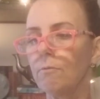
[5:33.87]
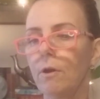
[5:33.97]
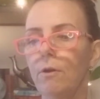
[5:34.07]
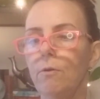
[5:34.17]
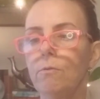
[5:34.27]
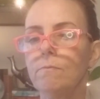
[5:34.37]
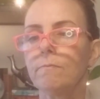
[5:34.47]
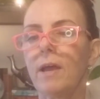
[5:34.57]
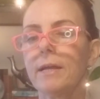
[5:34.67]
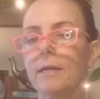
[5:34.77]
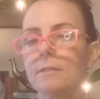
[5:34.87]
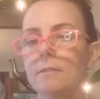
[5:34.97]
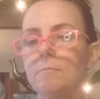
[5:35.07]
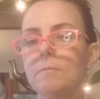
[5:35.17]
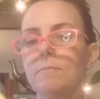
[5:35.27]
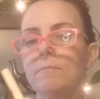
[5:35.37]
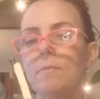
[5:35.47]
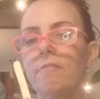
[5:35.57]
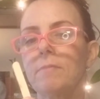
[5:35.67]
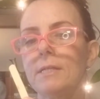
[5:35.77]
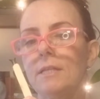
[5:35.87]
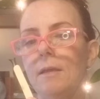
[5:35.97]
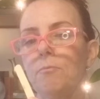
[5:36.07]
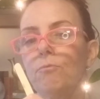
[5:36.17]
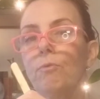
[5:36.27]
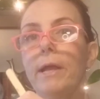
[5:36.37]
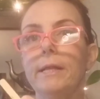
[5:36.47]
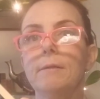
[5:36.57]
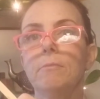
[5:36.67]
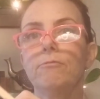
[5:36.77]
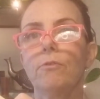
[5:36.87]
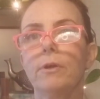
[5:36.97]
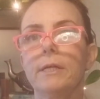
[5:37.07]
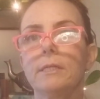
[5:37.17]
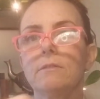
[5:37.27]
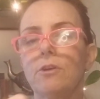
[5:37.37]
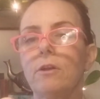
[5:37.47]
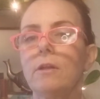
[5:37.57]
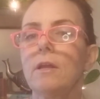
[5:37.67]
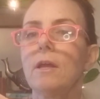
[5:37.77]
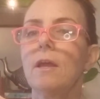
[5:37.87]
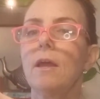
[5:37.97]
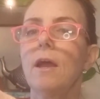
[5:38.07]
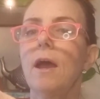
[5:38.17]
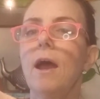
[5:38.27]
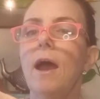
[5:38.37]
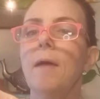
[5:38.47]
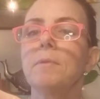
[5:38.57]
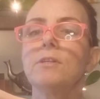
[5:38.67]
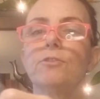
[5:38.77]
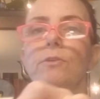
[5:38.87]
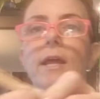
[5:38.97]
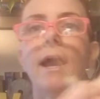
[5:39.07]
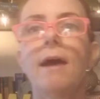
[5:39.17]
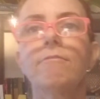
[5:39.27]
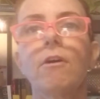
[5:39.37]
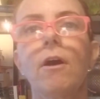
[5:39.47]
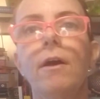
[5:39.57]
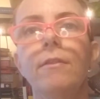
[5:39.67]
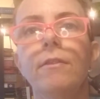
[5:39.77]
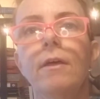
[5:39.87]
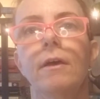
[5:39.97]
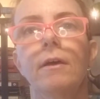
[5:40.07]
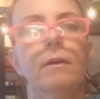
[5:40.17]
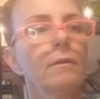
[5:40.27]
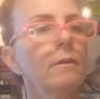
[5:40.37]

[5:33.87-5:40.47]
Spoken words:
row. I got some of my tape ready before getting started. I'm going to do it half on the